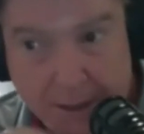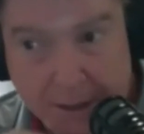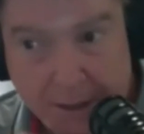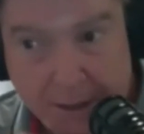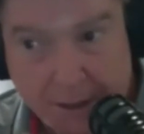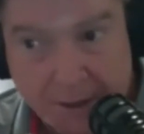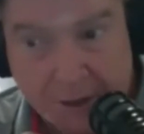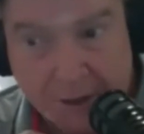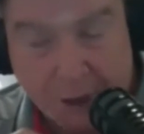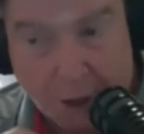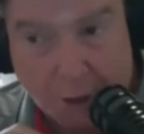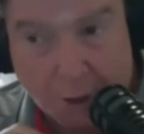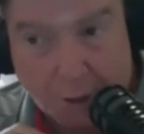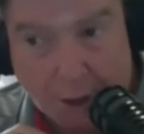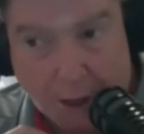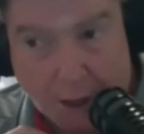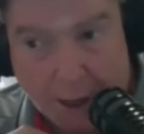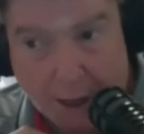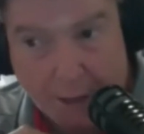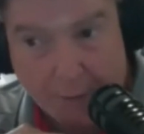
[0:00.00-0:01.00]

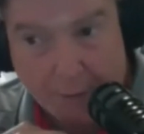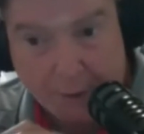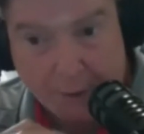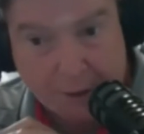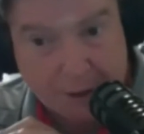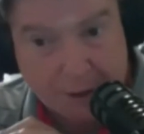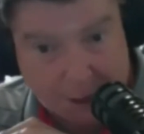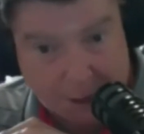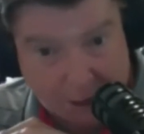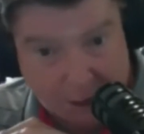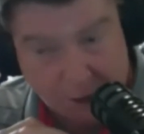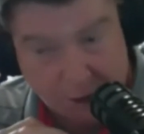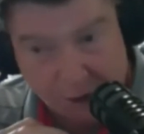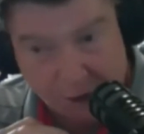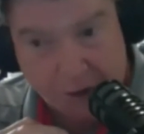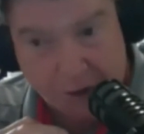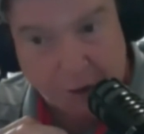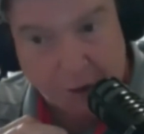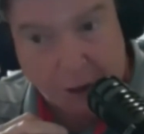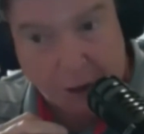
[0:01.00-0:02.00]
so I was in the
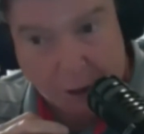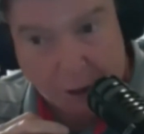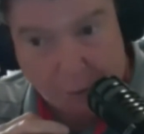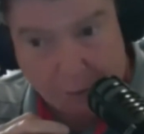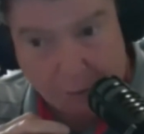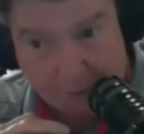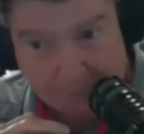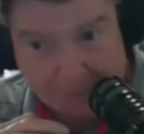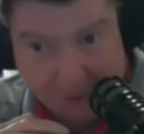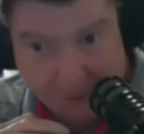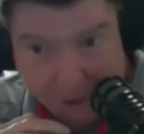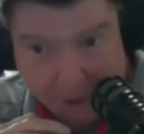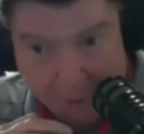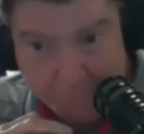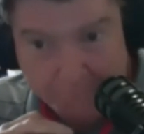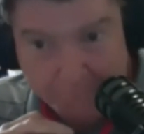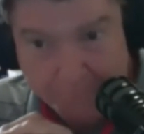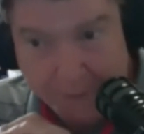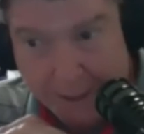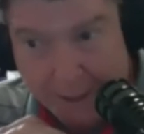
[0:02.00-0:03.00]
studio with
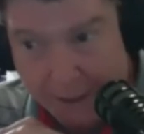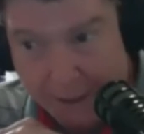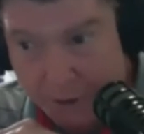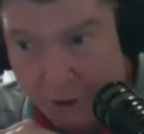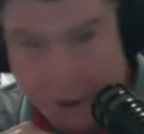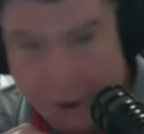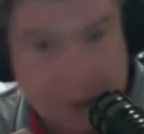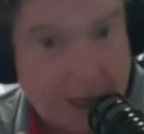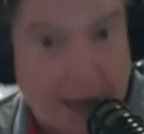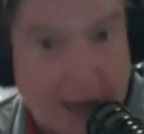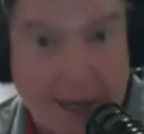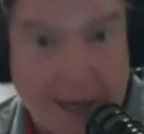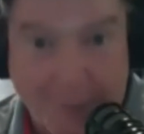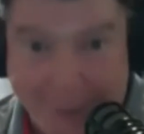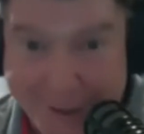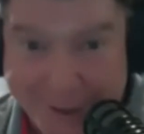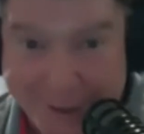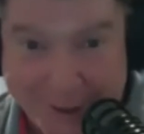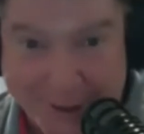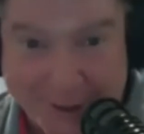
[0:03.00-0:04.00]
Phil. Actually, I got him
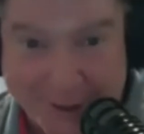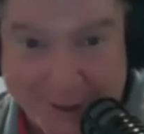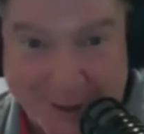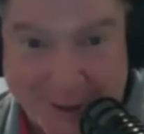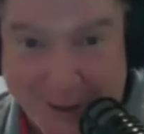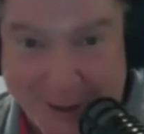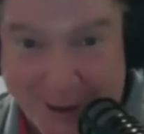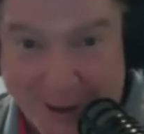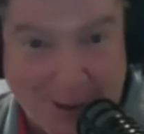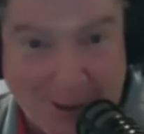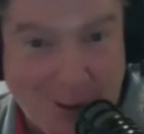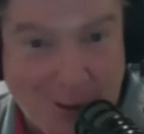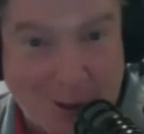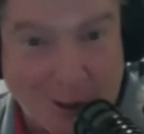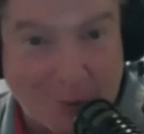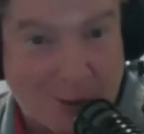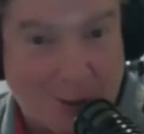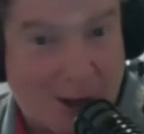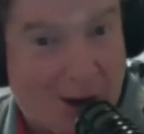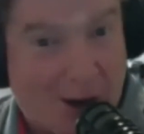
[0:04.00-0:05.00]
into the studio. I called
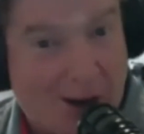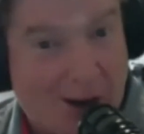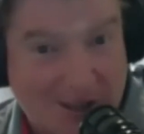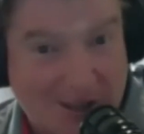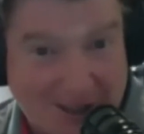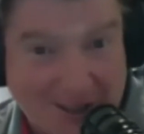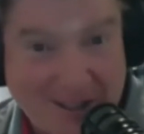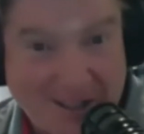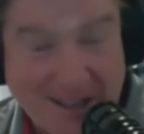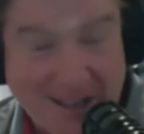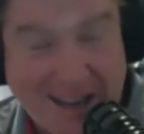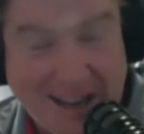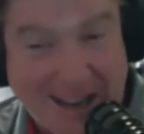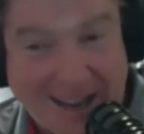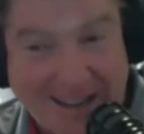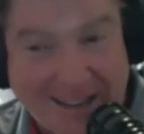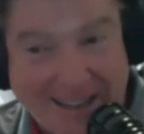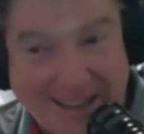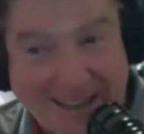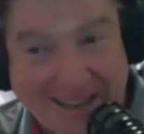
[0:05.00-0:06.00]
him in Ireland,
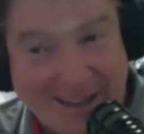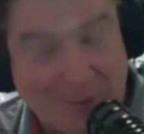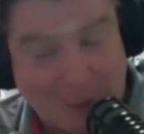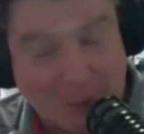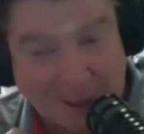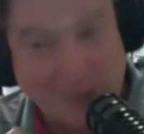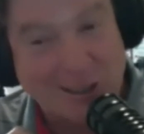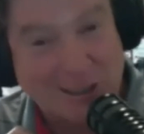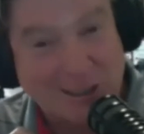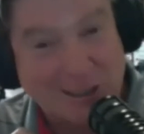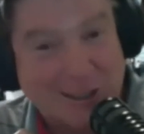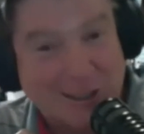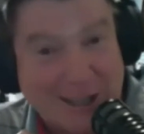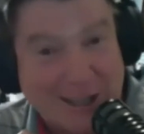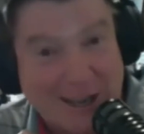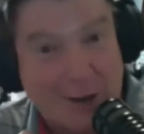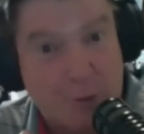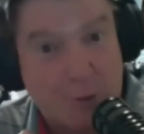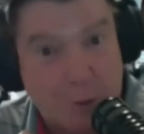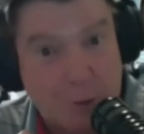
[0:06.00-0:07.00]
and he
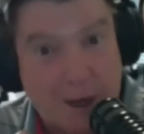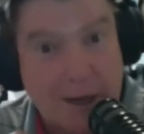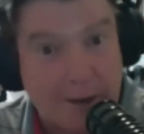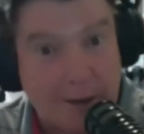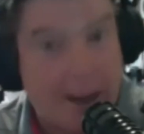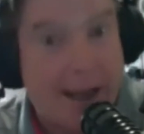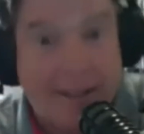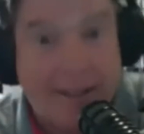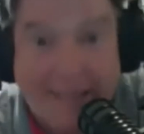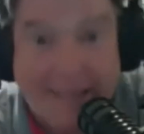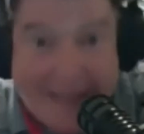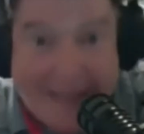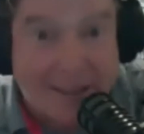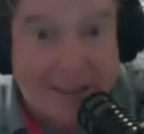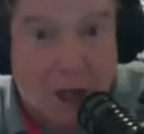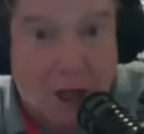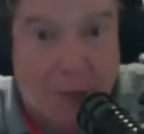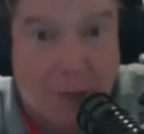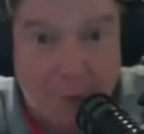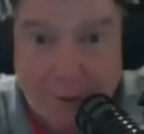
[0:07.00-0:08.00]
graciously agreed. At that
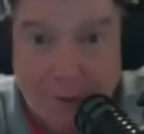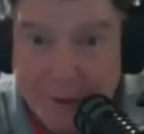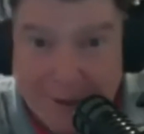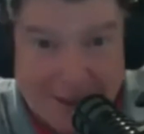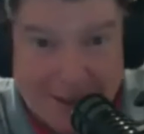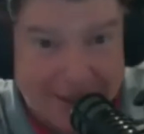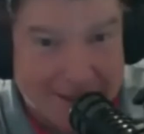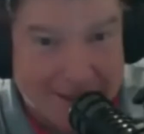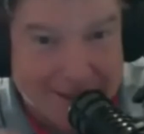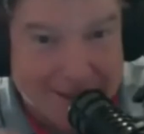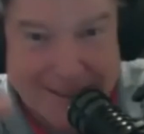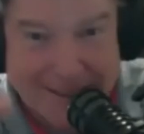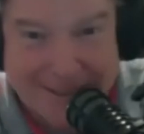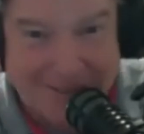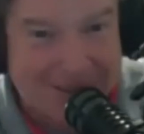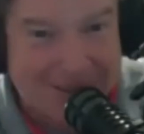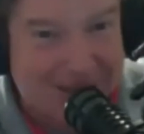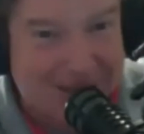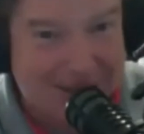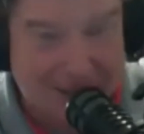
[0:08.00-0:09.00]
time, you had to think
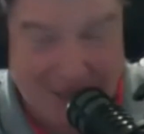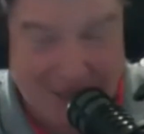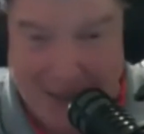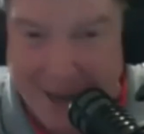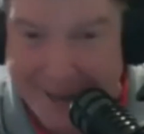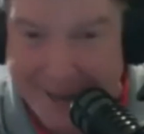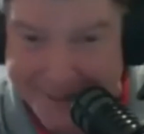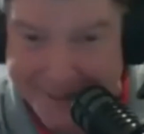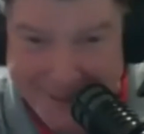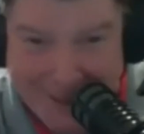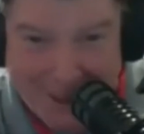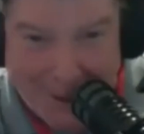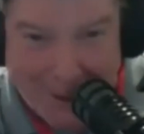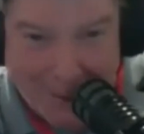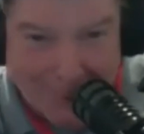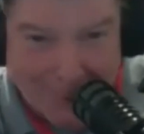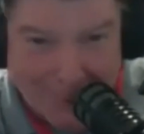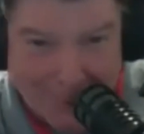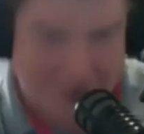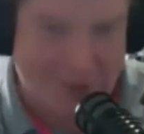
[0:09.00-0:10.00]
the guy is
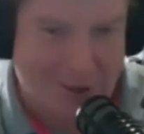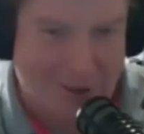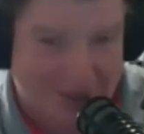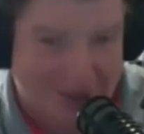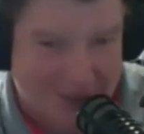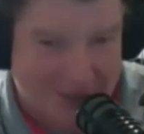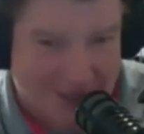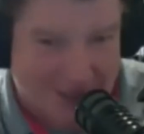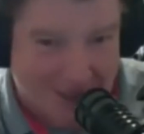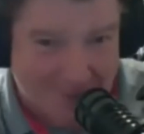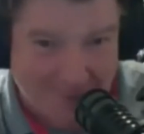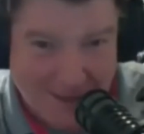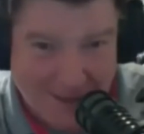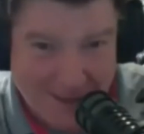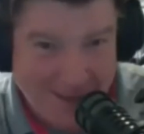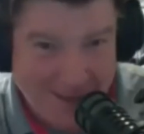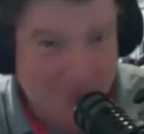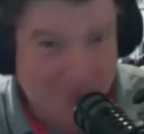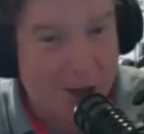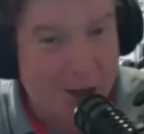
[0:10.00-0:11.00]
huge at this time,
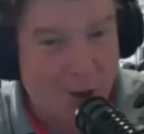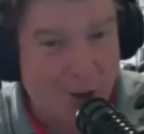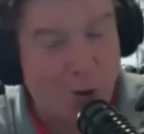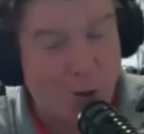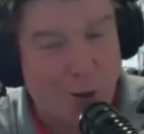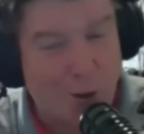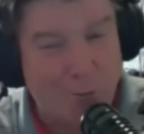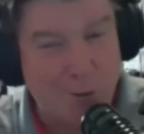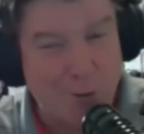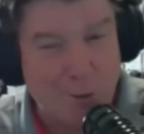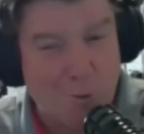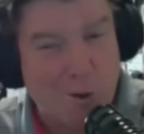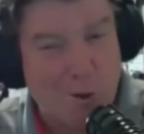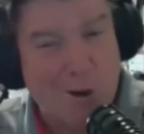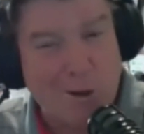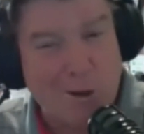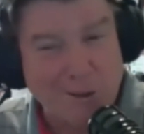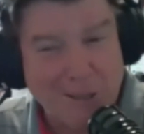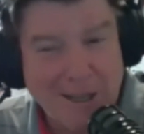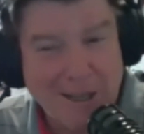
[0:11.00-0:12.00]
playing all over the
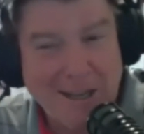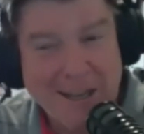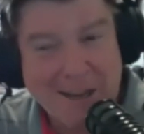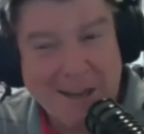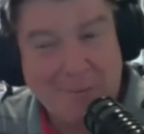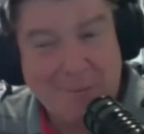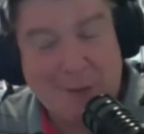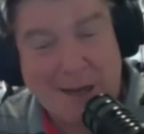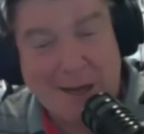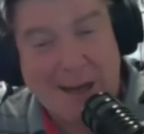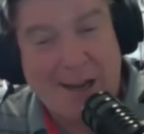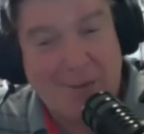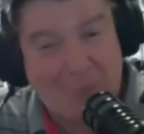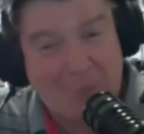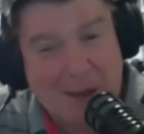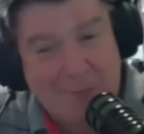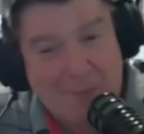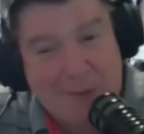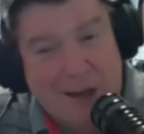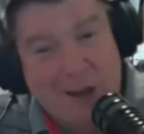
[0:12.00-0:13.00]
world. But he had
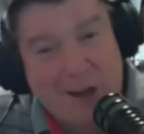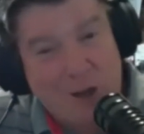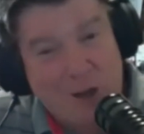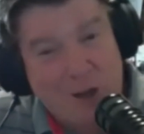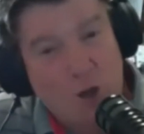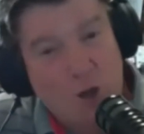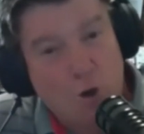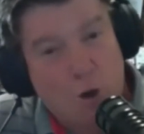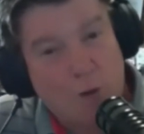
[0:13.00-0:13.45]
met me in New York